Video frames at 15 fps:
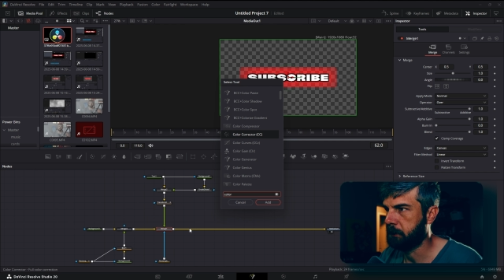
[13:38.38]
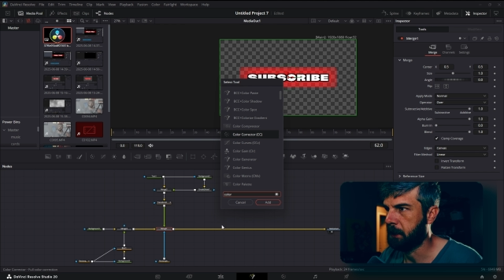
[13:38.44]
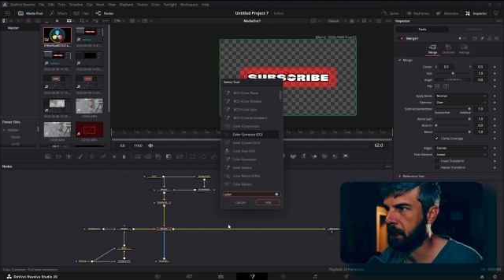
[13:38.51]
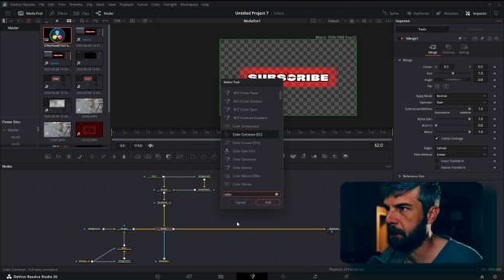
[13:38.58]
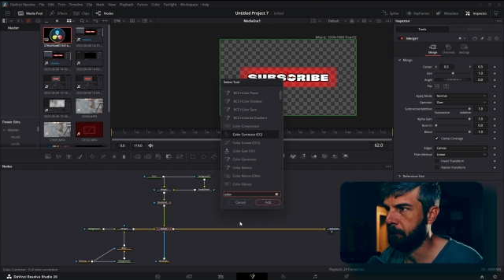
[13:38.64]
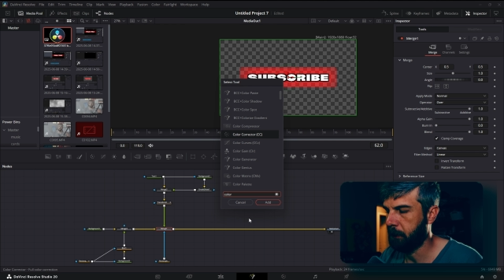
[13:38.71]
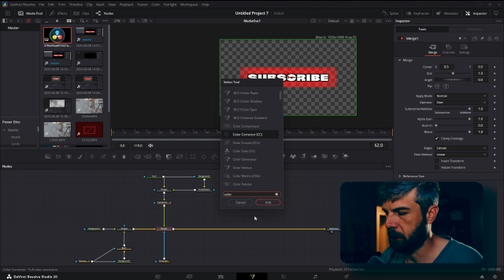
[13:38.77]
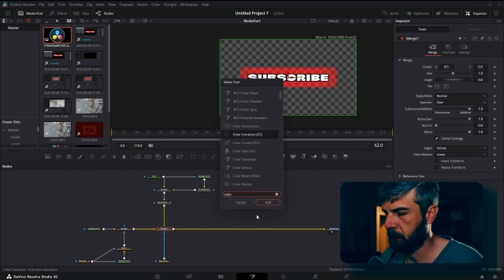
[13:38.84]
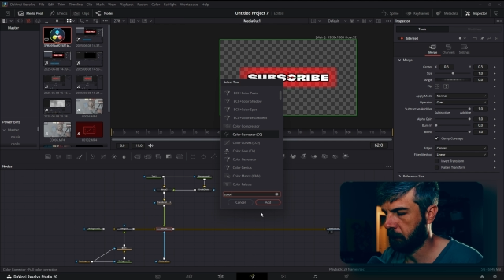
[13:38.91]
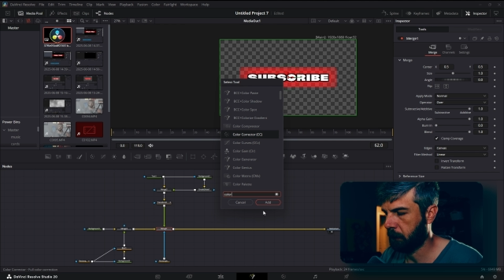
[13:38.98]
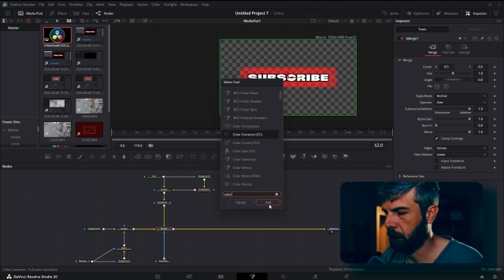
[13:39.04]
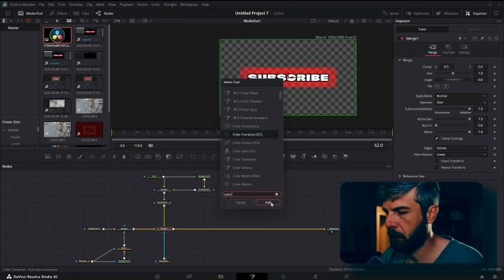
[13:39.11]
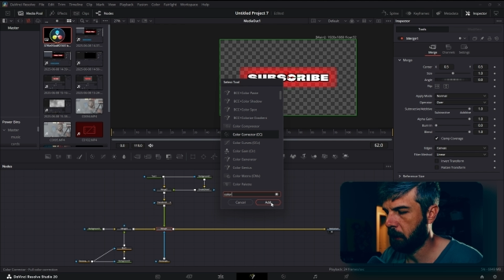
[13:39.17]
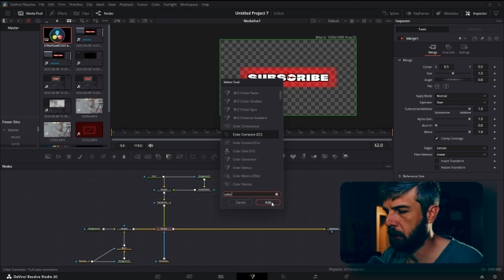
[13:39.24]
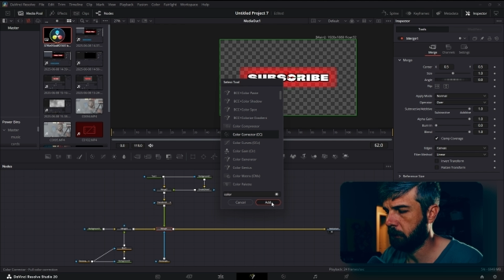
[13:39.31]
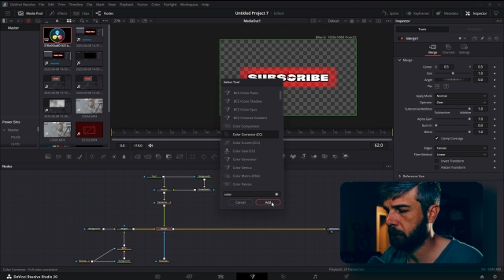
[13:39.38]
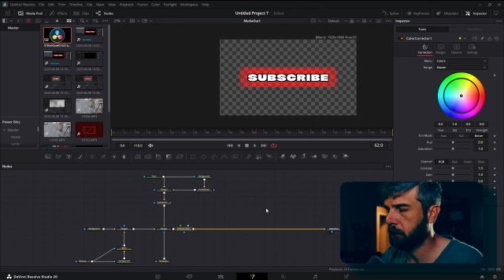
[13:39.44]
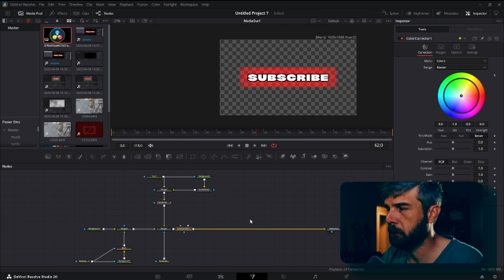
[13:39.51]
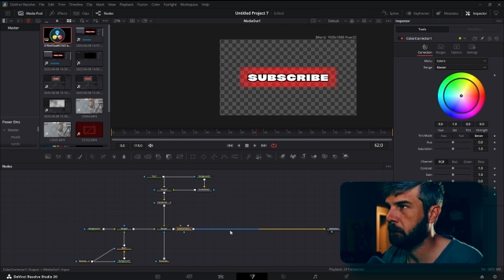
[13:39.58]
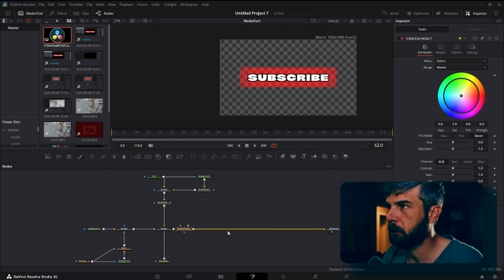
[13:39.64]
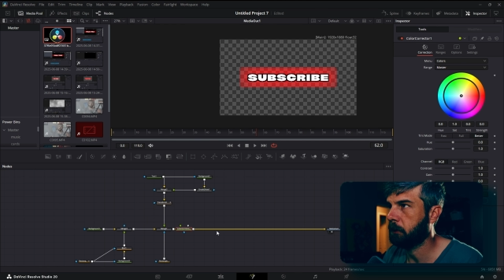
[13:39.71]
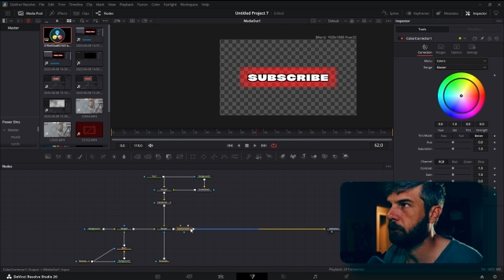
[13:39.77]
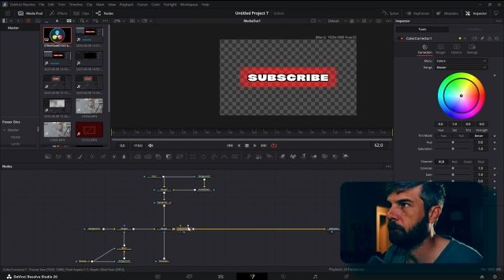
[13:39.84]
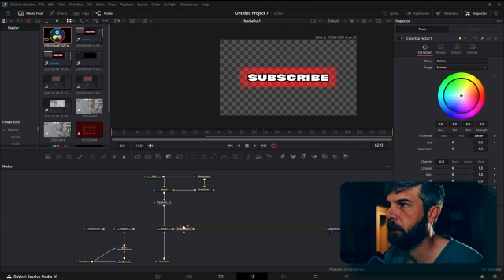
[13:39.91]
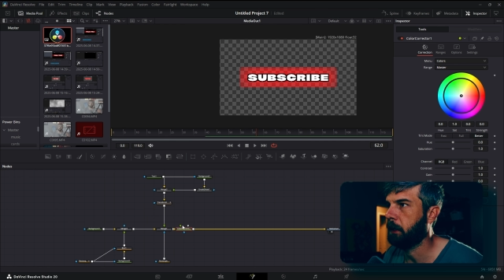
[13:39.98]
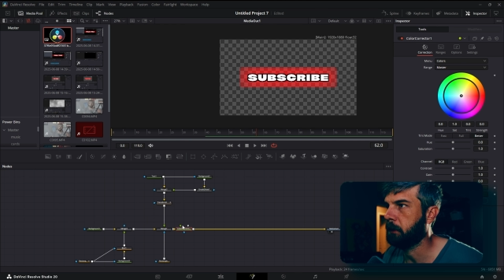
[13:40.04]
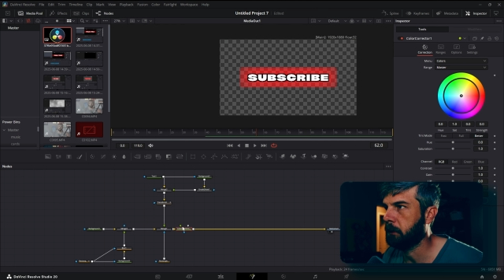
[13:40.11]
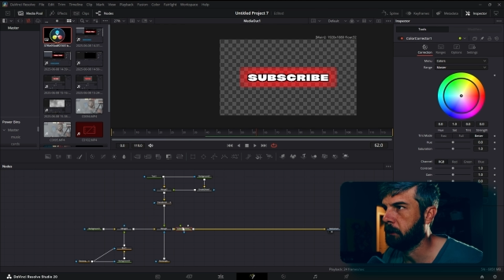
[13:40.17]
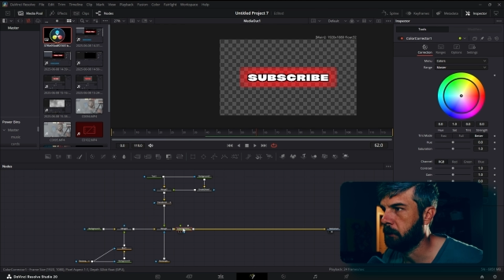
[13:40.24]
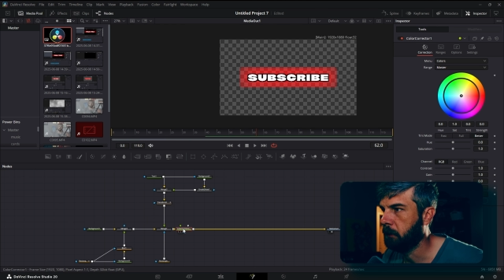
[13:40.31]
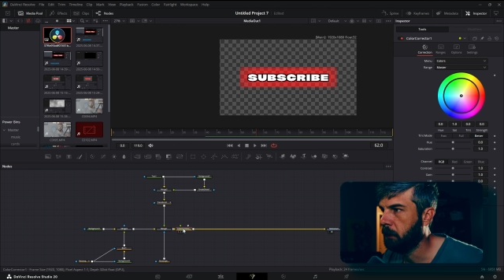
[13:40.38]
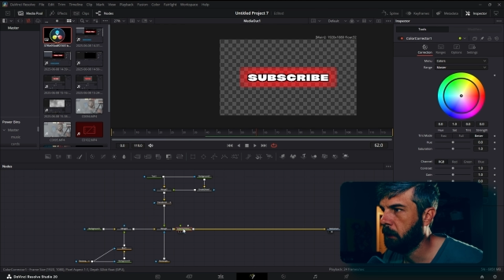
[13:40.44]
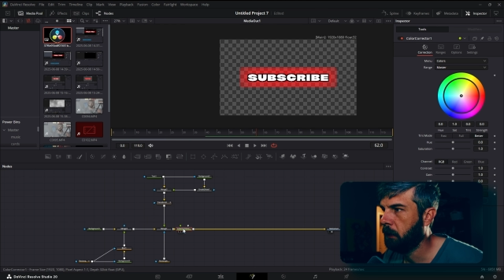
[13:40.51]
type in color corrector.